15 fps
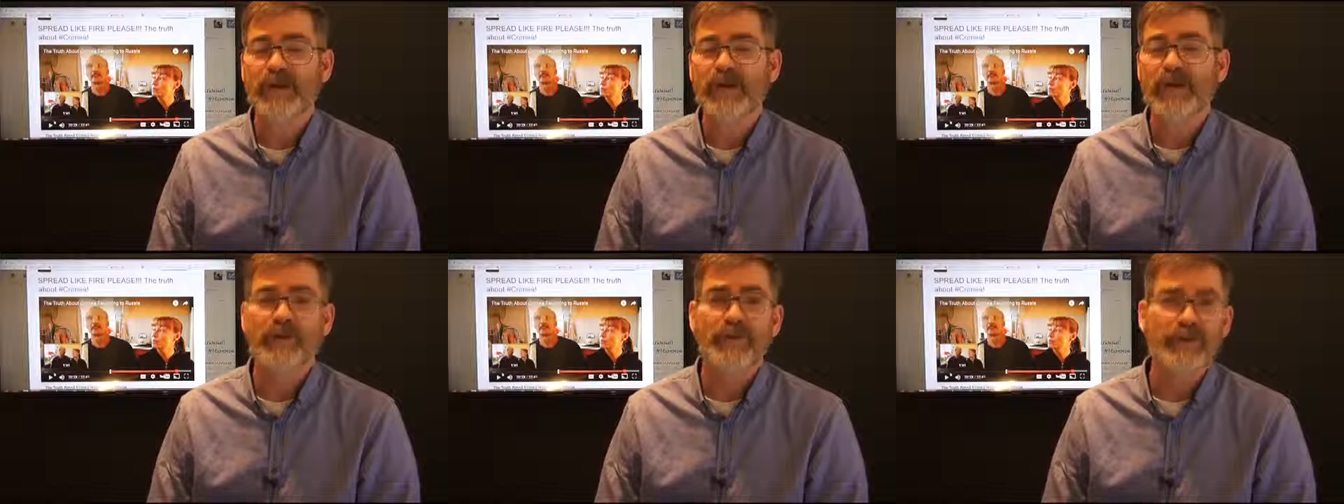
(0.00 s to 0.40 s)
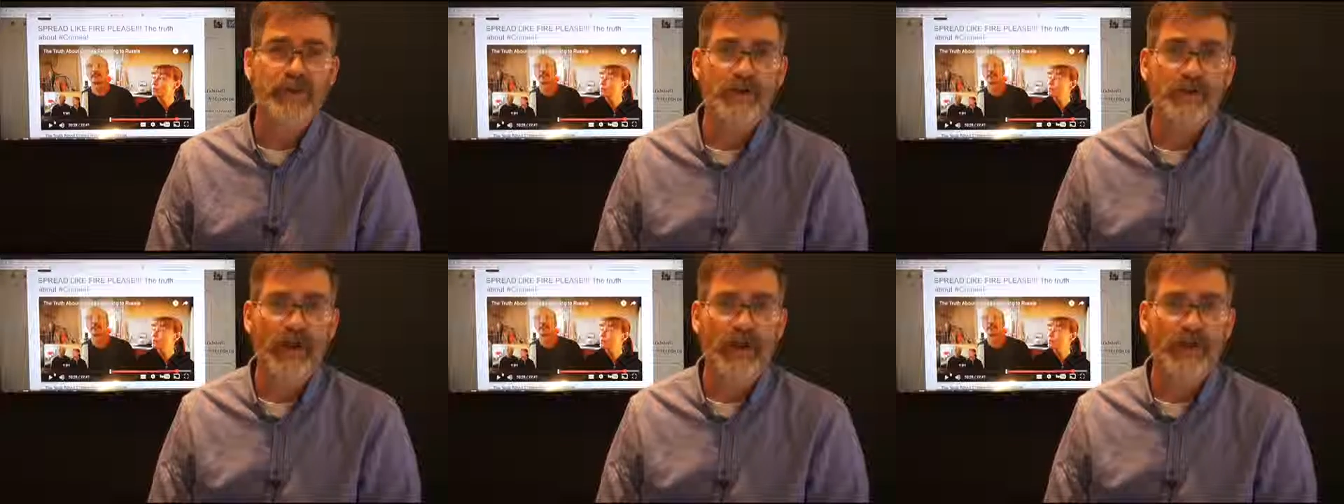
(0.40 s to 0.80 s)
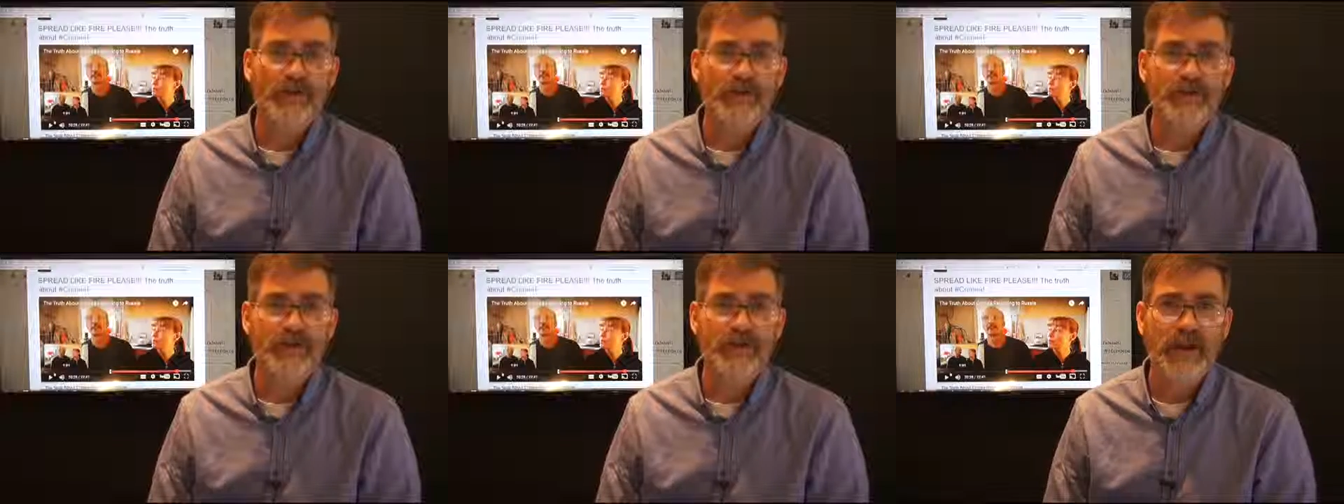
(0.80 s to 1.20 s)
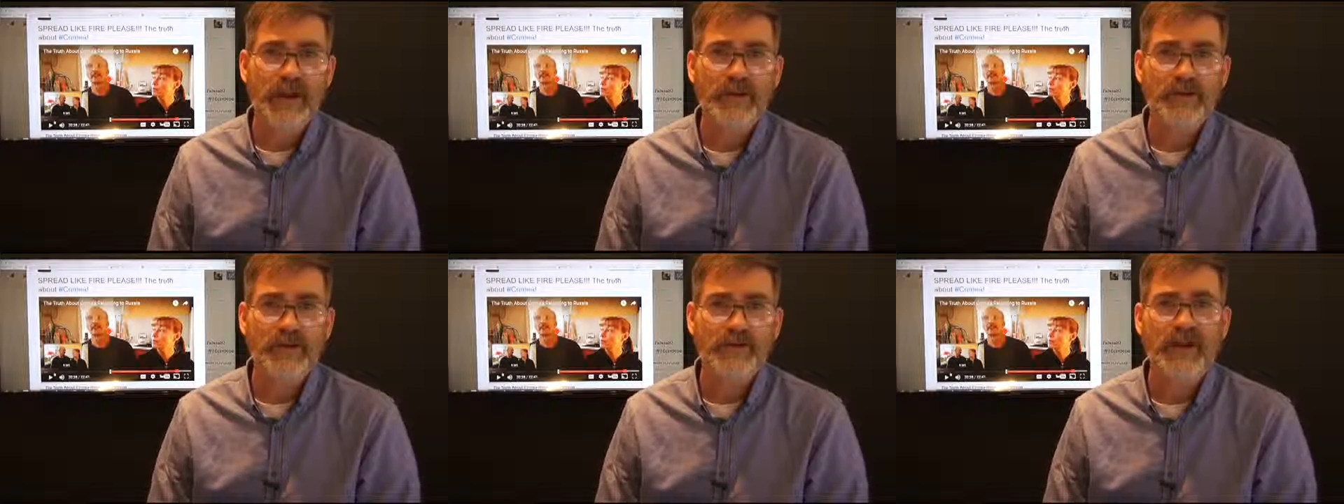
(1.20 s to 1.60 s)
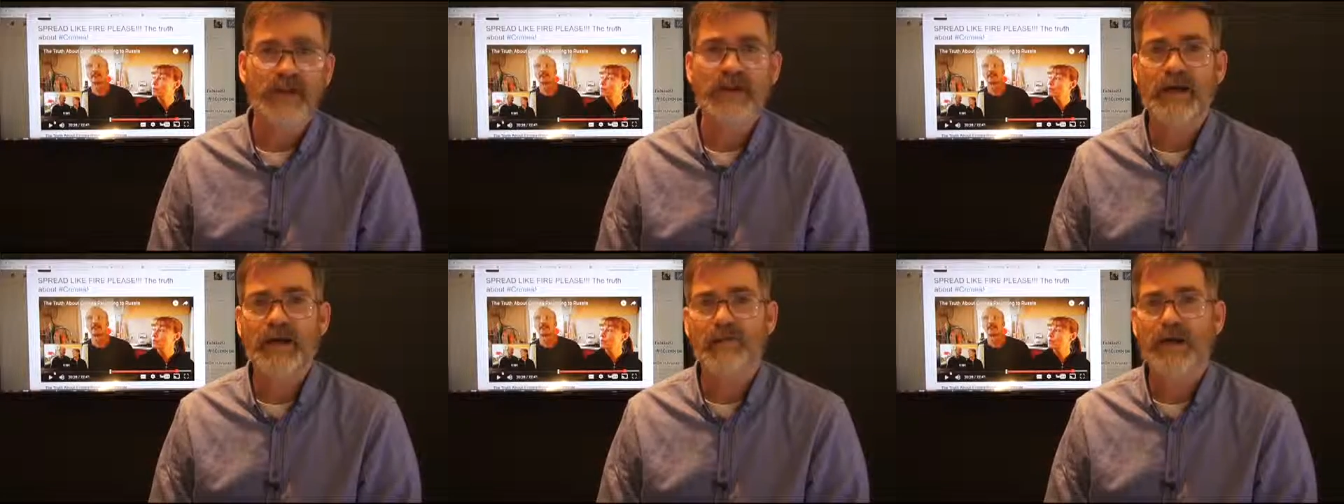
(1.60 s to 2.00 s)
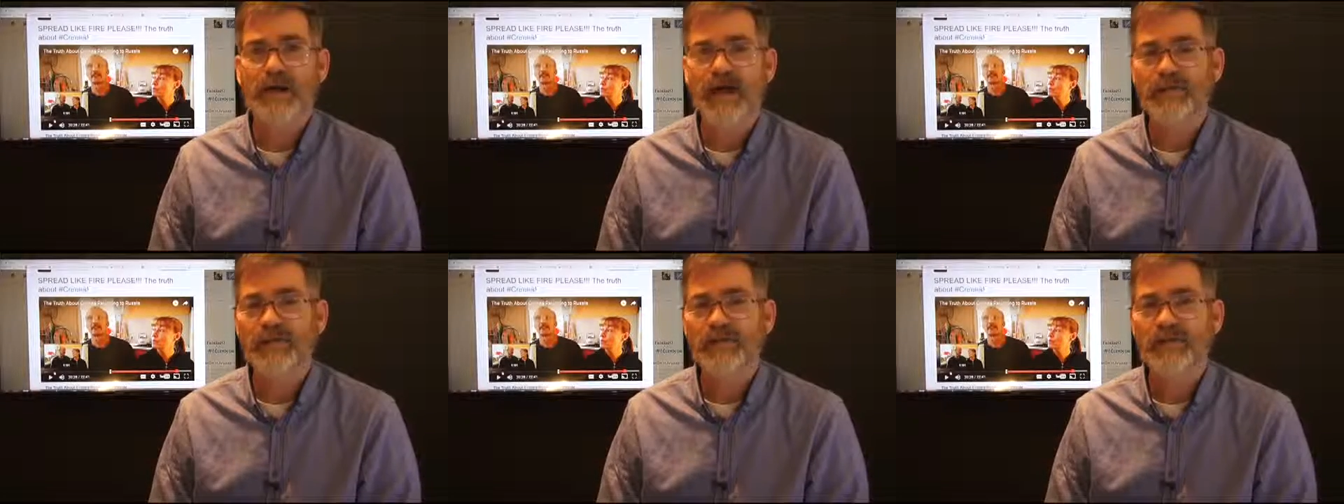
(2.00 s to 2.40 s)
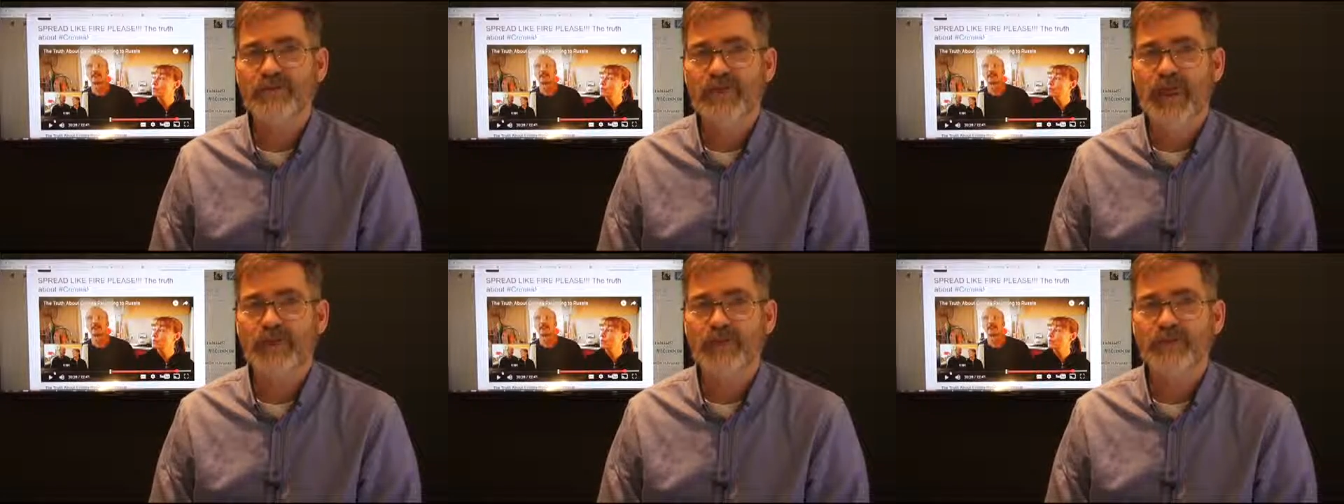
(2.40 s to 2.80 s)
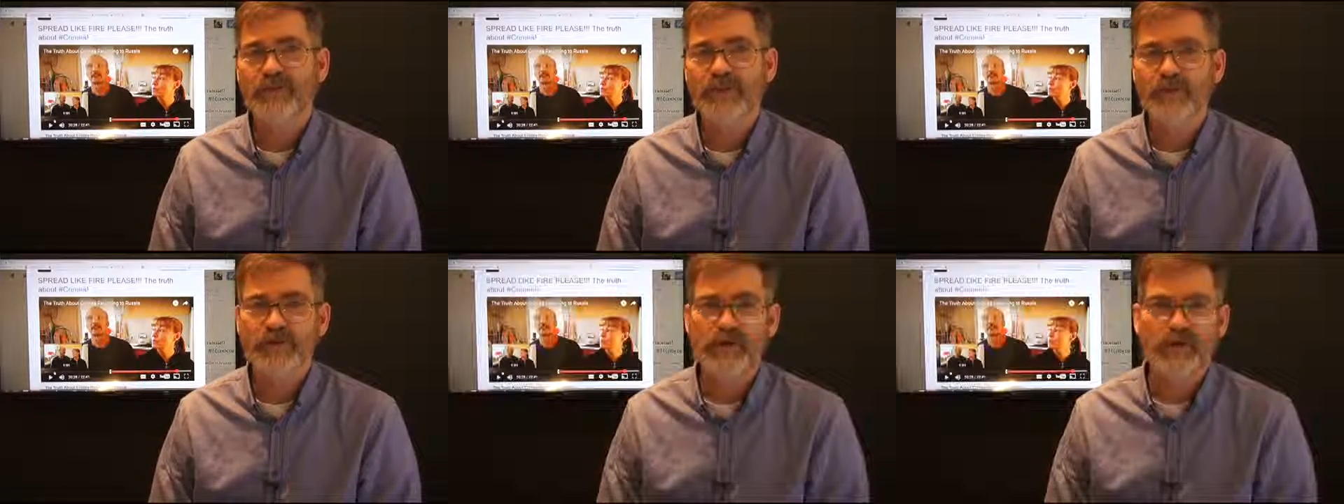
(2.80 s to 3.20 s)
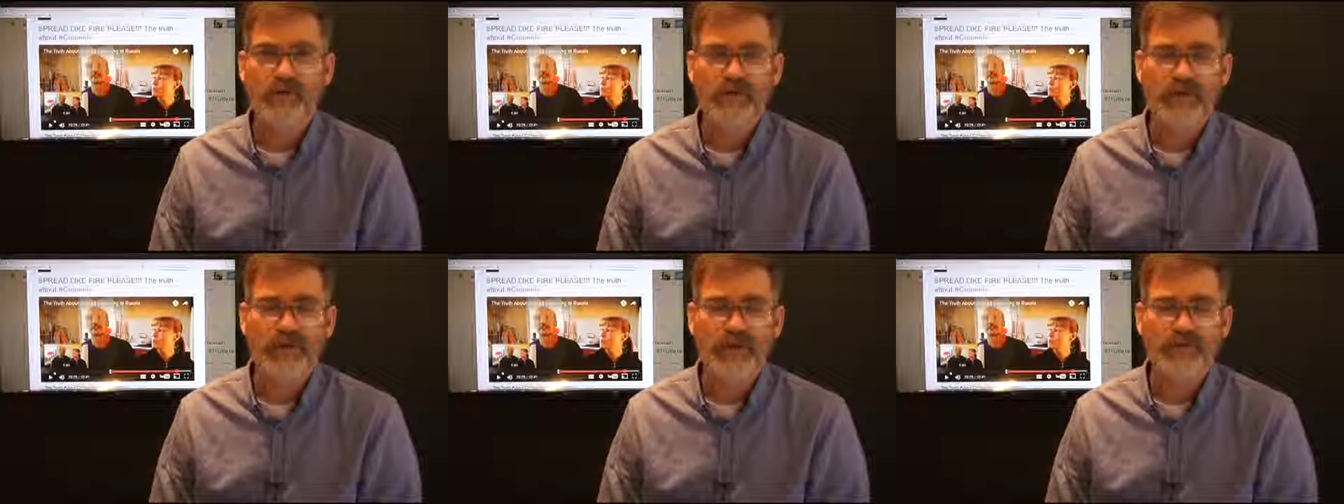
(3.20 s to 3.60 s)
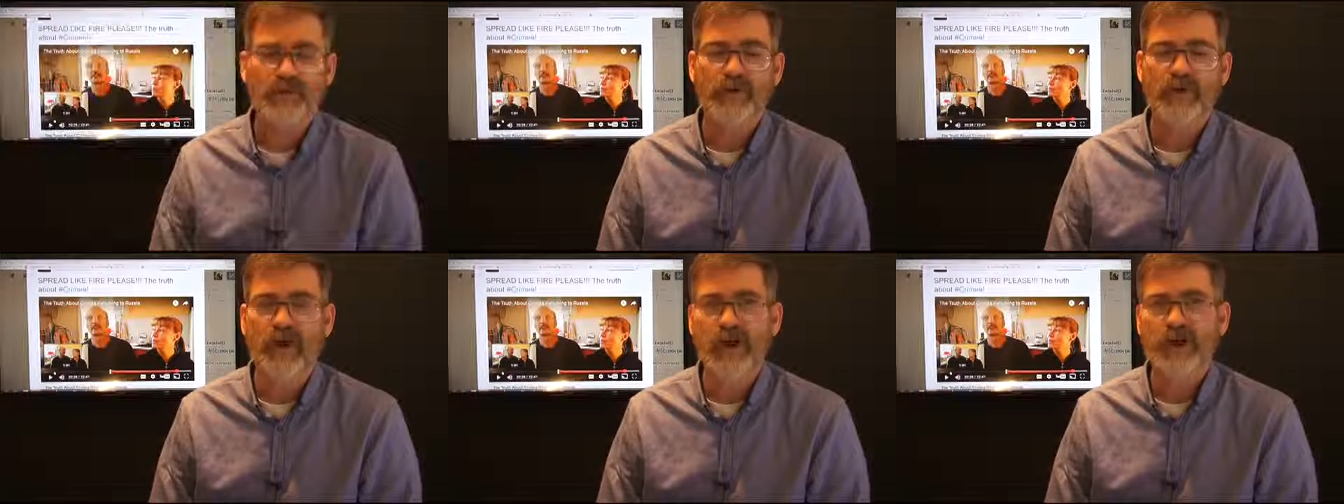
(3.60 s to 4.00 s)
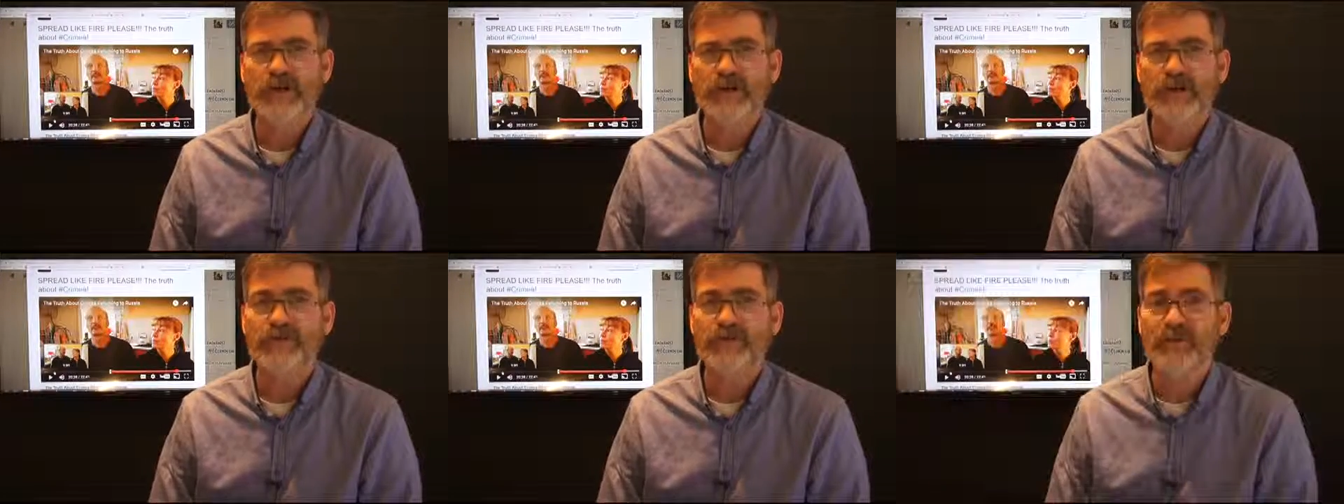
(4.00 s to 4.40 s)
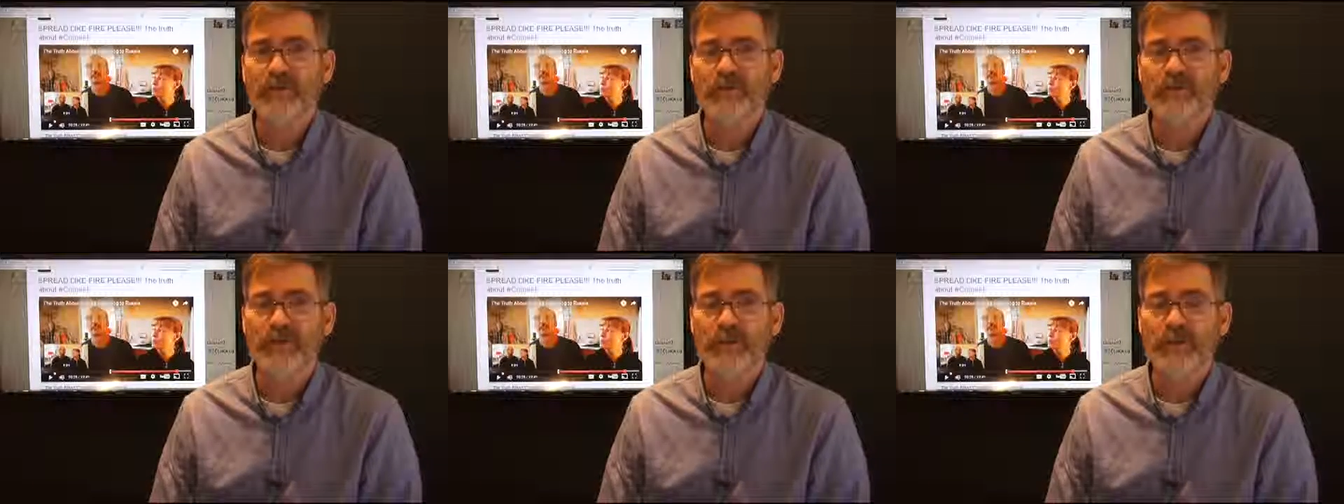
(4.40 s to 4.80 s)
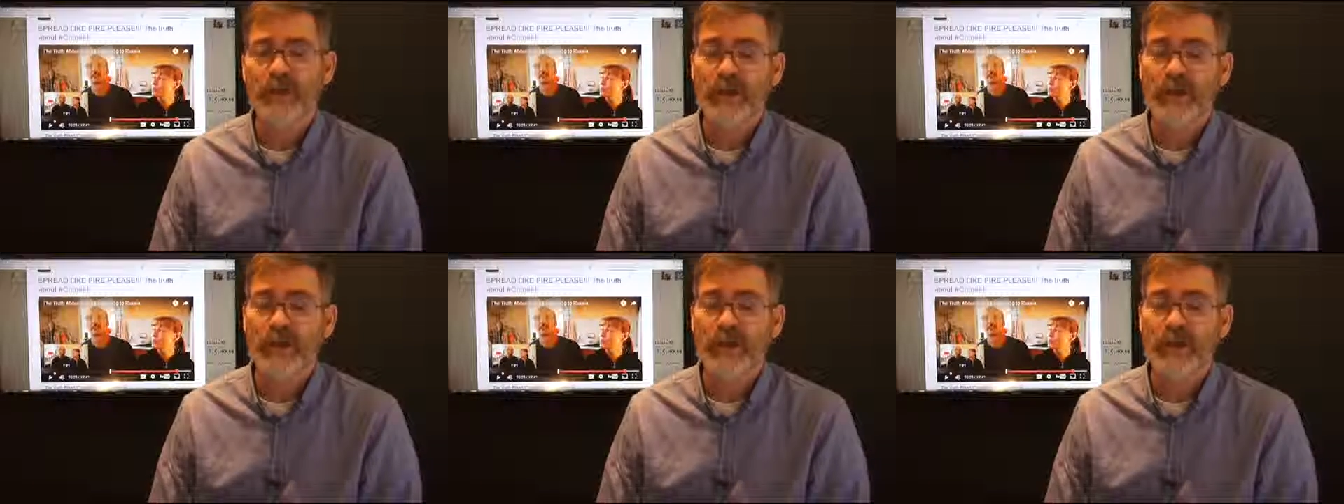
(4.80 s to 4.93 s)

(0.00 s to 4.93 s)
and the Ukrainians had claimed that they never had this type of missile launching system.